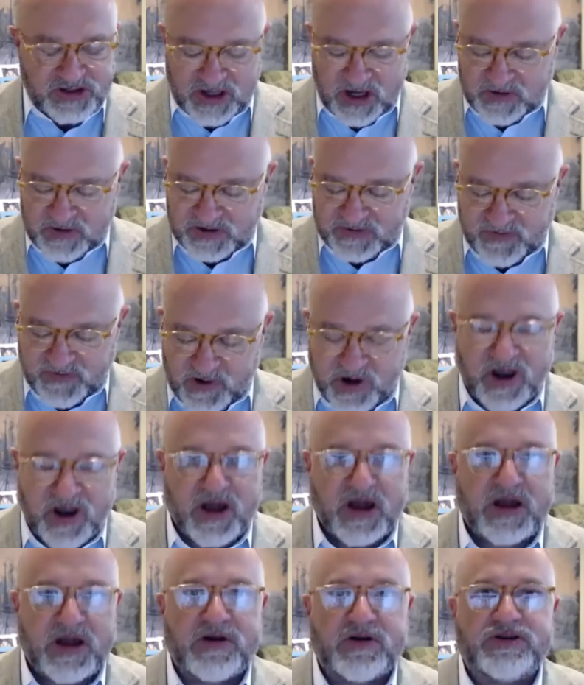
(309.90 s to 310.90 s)
I was very
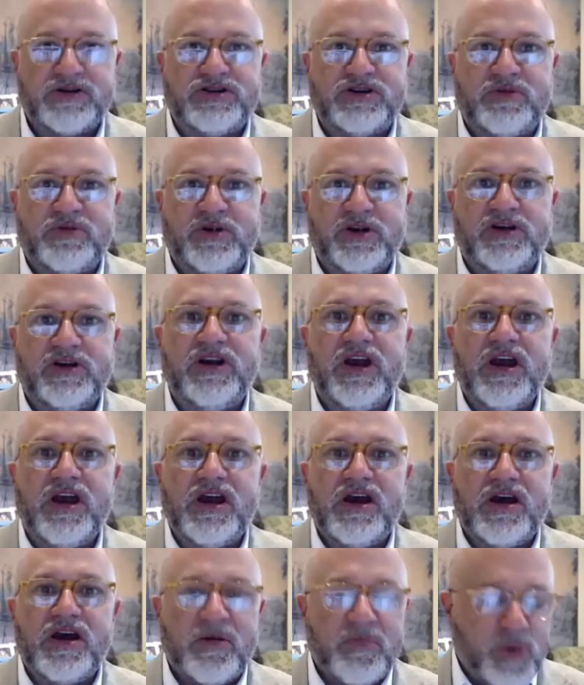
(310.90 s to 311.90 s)
honored to be
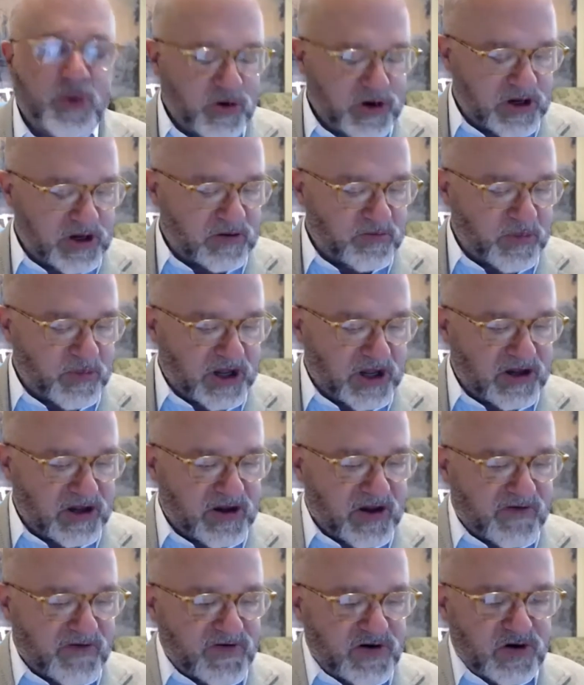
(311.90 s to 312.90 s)
appointed by the
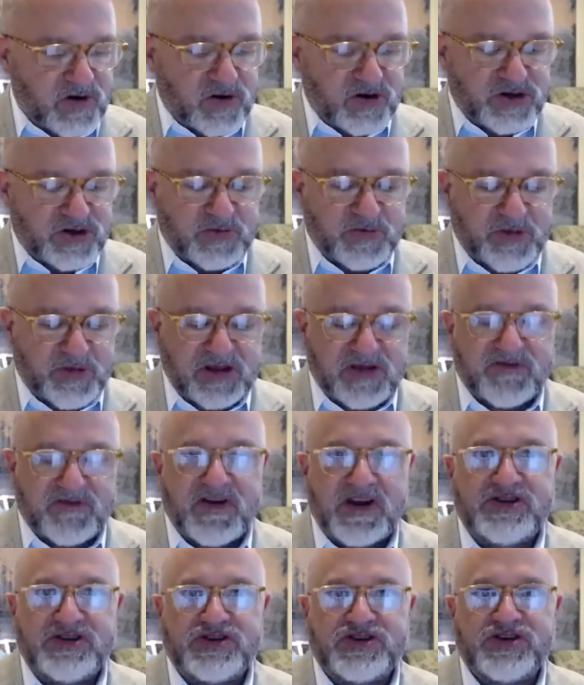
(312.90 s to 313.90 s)
governor to be the
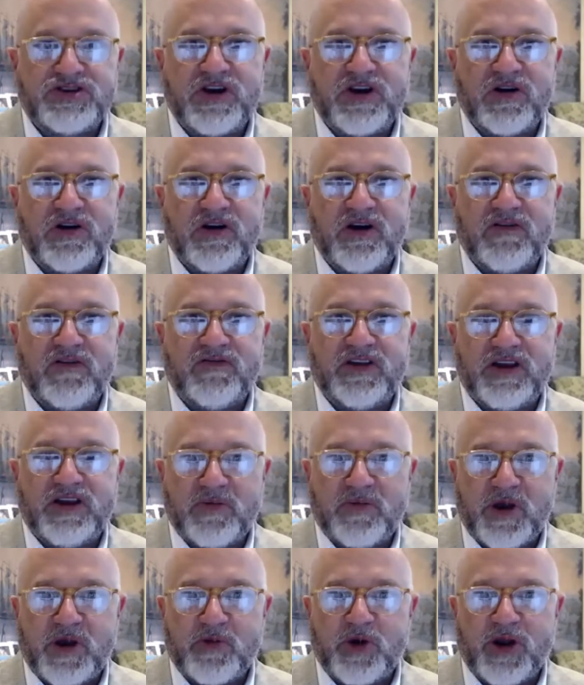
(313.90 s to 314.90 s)
vice chair of the
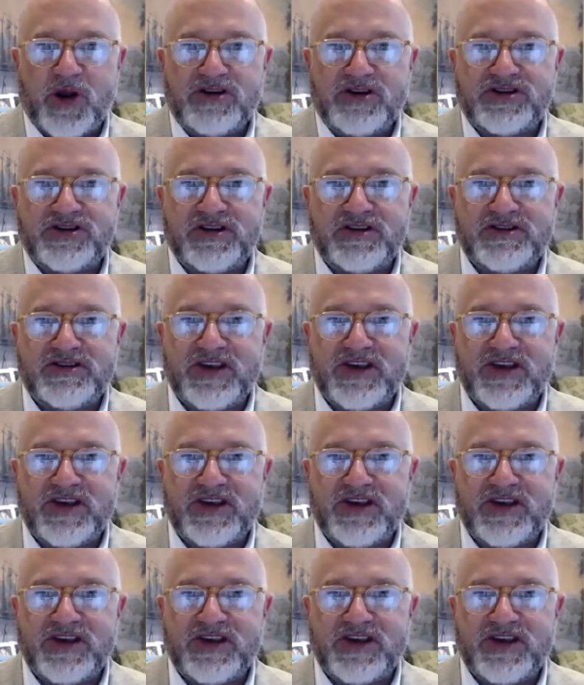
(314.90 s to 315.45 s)
commemorations.